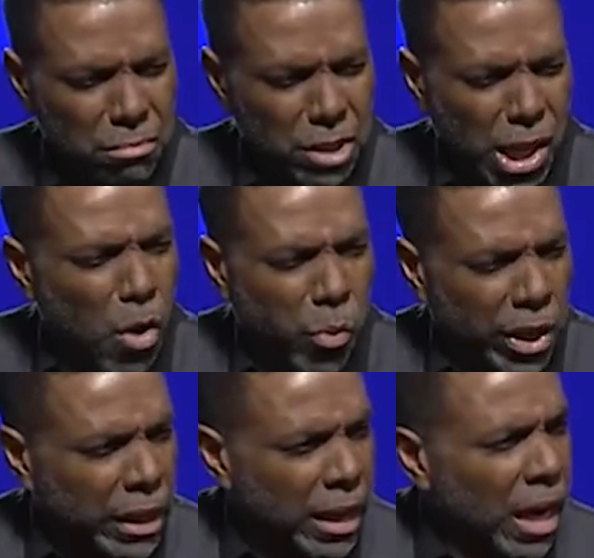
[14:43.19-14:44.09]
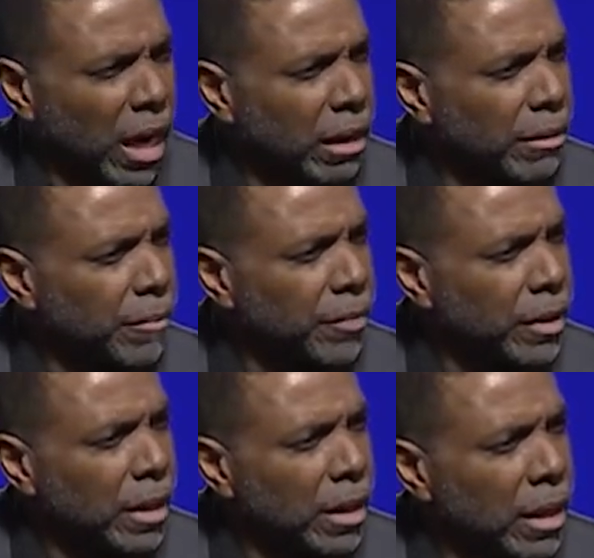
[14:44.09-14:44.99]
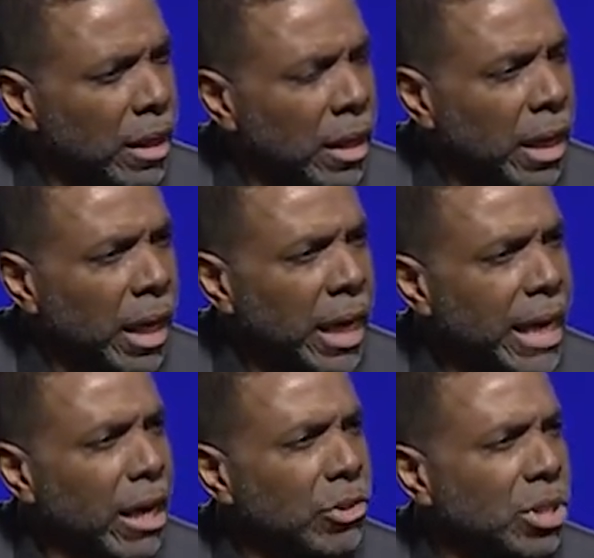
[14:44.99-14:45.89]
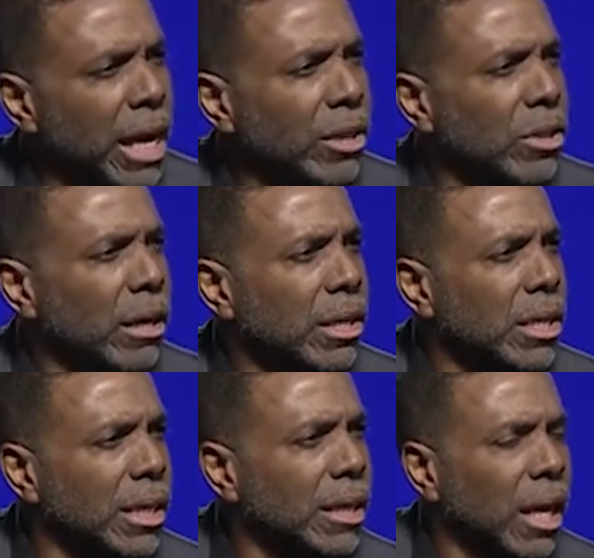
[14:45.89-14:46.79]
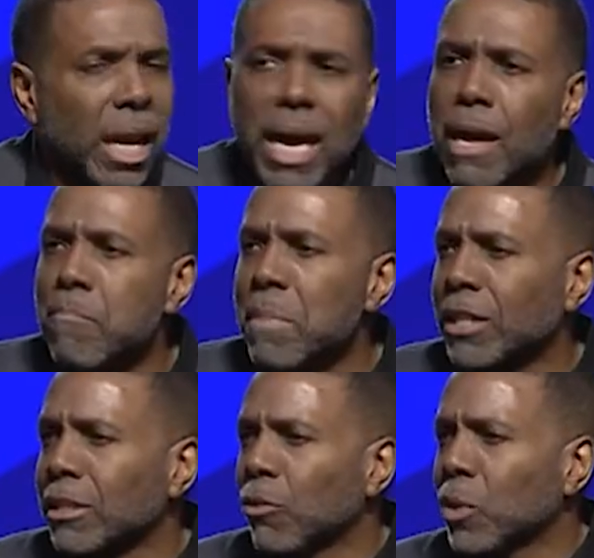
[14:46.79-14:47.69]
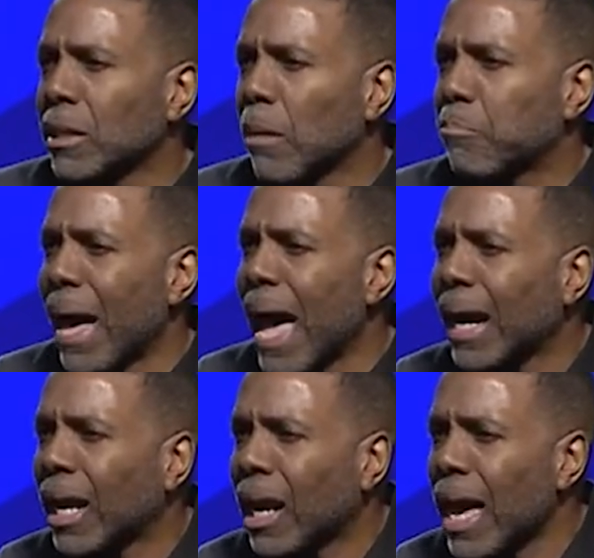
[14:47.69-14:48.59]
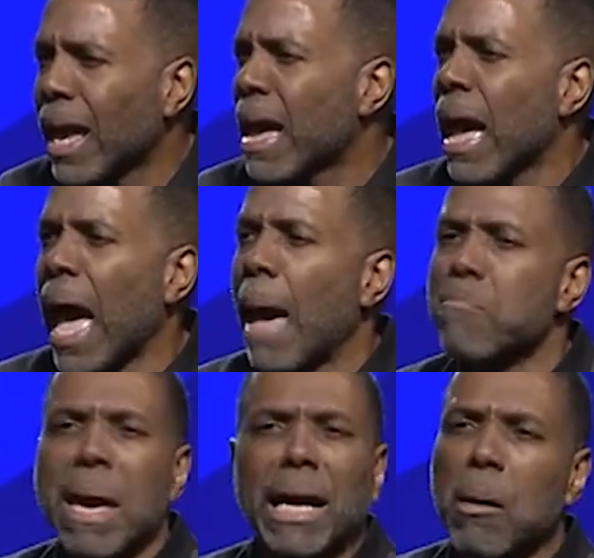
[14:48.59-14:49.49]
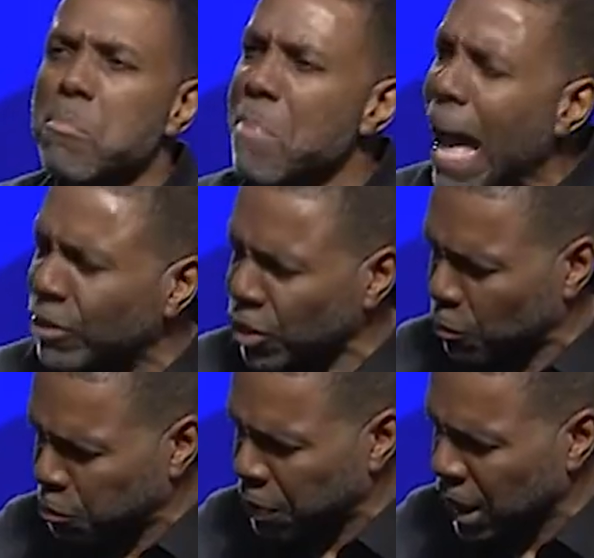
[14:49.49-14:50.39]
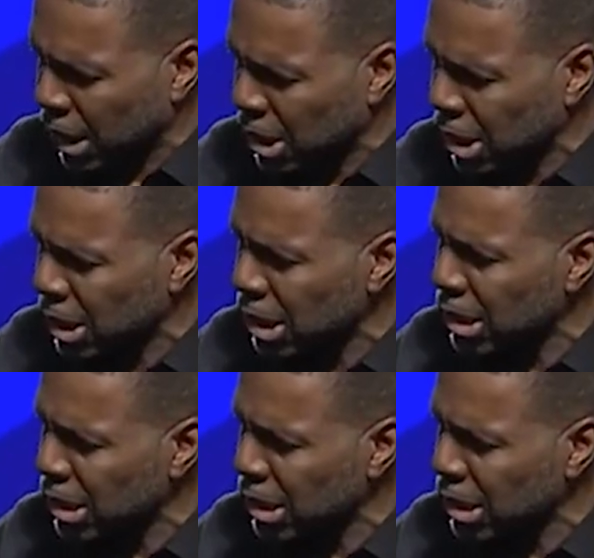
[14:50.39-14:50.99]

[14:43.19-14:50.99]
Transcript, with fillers: Glory to God. He'll take the good clay and mix it with the bad clay and make a masterpiece.